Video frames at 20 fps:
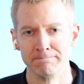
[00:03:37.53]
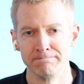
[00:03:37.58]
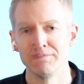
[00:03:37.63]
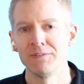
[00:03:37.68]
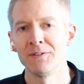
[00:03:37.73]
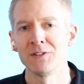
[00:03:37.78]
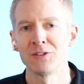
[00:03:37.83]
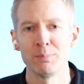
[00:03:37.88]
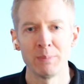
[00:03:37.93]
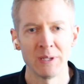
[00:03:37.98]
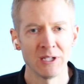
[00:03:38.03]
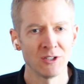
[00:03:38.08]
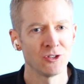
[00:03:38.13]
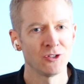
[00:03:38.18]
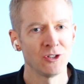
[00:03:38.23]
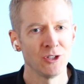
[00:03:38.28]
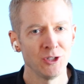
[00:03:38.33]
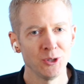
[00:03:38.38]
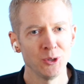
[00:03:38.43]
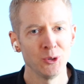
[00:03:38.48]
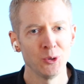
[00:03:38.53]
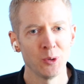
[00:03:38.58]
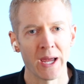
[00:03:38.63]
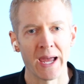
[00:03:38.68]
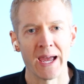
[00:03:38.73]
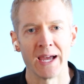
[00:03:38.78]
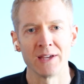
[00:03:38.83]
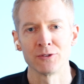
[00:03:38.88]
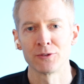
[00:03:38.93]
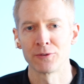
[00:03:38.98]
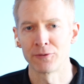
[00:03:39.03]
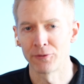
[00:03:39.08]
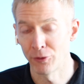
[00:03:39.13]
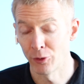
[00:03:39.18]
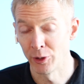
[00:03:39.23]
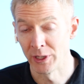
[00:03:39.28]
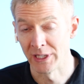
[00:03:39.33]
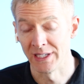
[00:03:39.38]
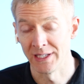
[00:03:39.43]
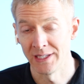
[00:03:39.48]
If it's pitched to you as
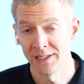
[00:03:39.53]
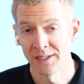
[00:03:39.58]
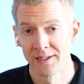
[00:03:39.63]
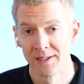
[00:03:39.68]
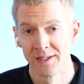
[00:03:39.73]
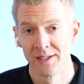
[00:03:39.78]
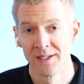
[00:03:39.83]
free,